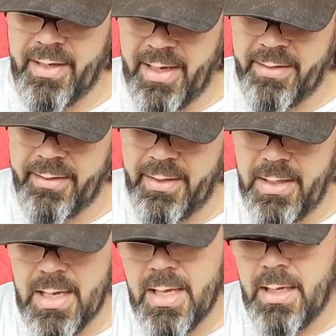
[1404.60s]
ending.
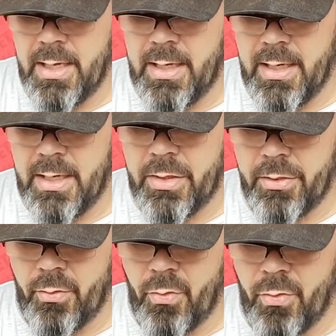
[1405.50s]

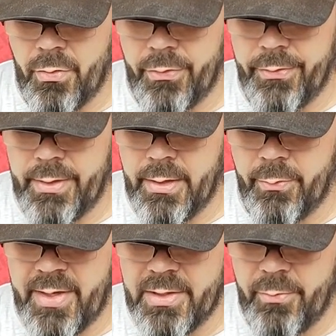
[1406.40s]
Thor
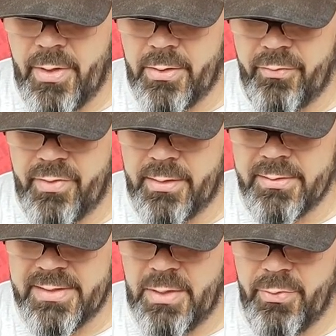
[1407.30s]
Ragnarok, you've got the
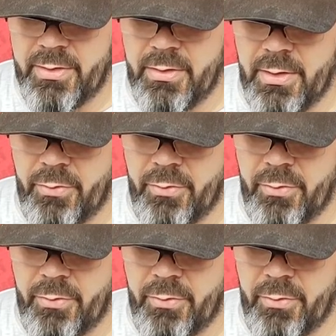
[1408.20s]
scene with the